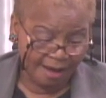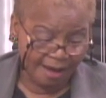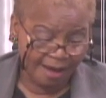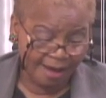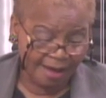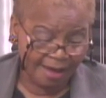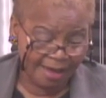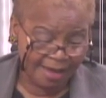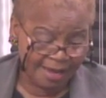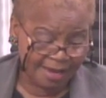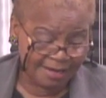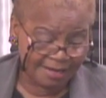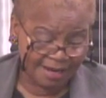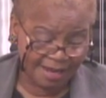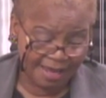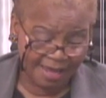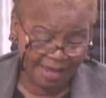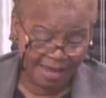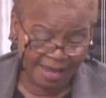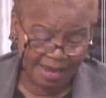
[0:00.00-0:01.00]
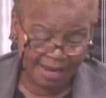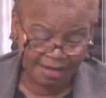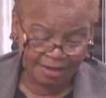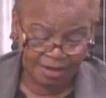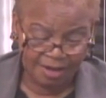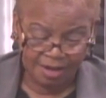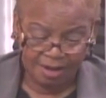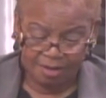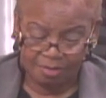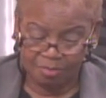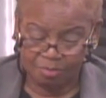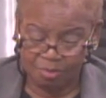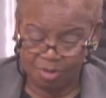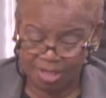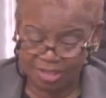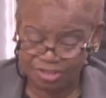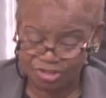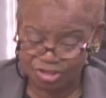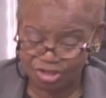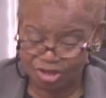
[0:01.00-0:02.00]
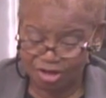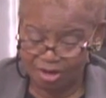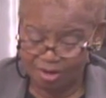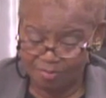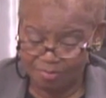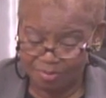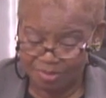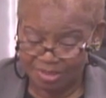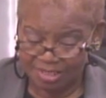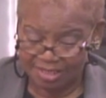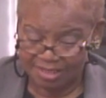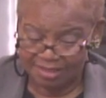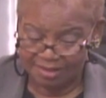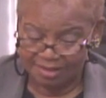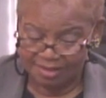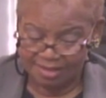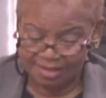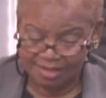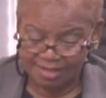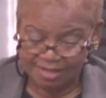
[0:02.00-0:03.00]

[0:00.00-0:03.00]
I ain't had much company.